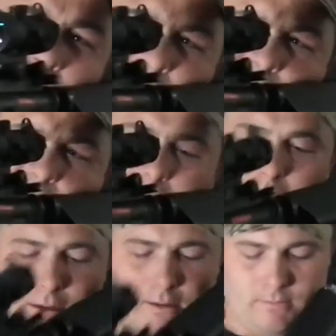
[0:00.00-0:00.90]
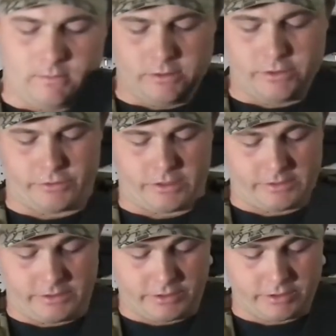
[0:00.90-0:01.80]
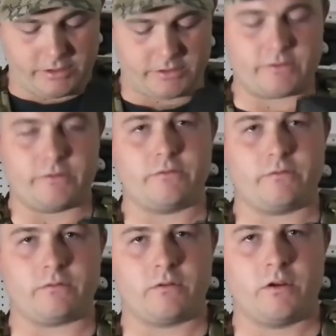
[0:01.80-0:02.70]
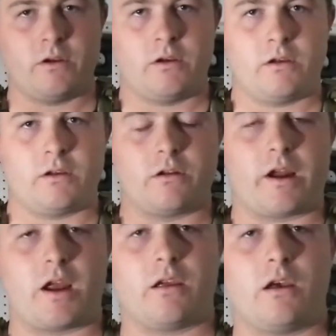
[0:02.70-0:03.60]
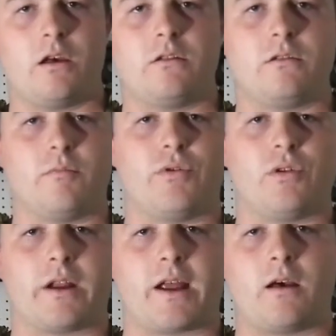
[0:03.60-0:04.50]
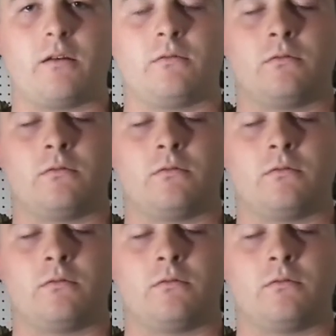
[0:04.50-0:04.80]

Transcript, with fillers: you sight in, you can transition into your handgun, you can pull it out,